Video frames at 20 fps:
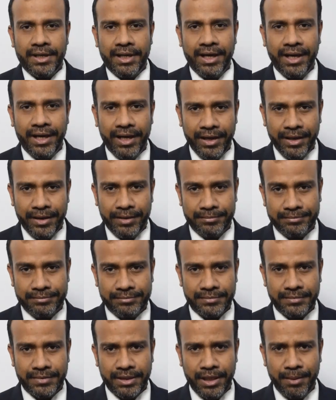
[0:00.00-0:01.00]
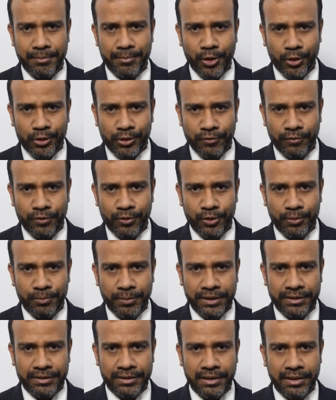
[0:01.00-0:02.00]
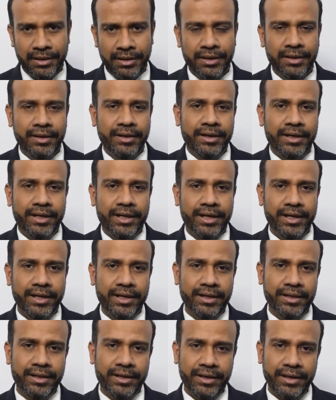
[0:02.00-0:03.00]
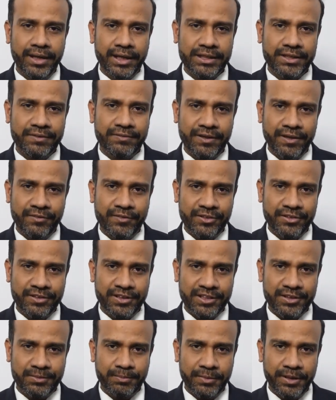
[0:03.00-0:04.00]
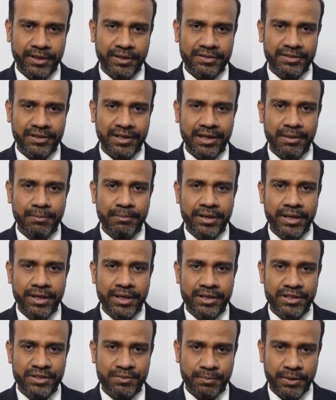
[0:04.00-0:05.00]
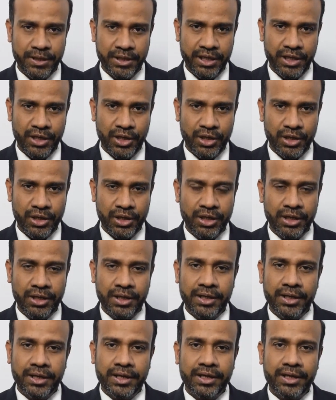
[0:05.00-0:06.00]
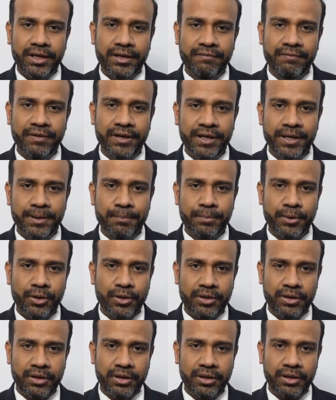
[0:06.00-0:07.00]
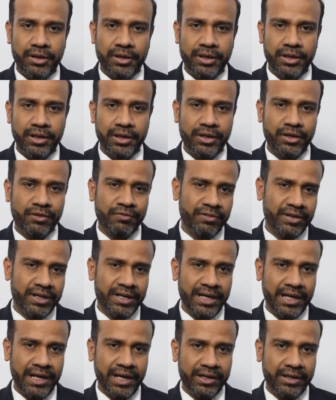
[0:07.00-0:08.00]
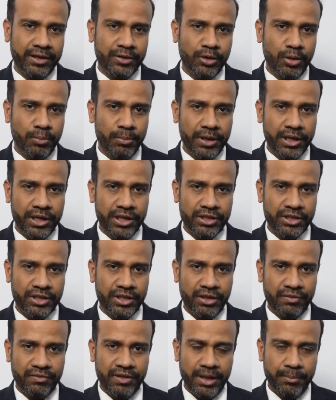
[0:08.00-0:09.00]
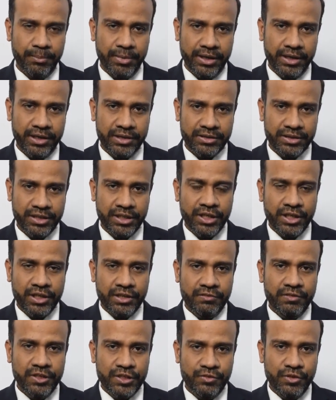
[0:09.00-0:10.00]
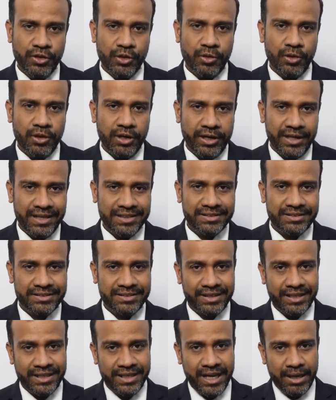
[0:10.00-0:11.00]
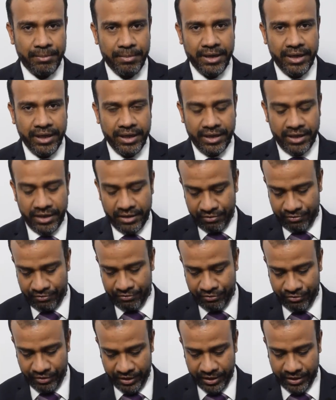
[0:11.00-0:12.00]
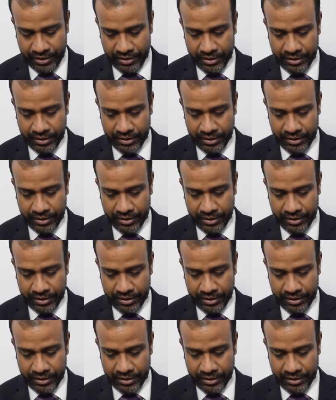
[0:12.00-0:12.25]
Hi, I'm Dr. Vinod Methil, and in the next 5 to 6 minutes, I'll be speaking on a very important and often neglected complication of diabetes, which we call it as diabetic feet.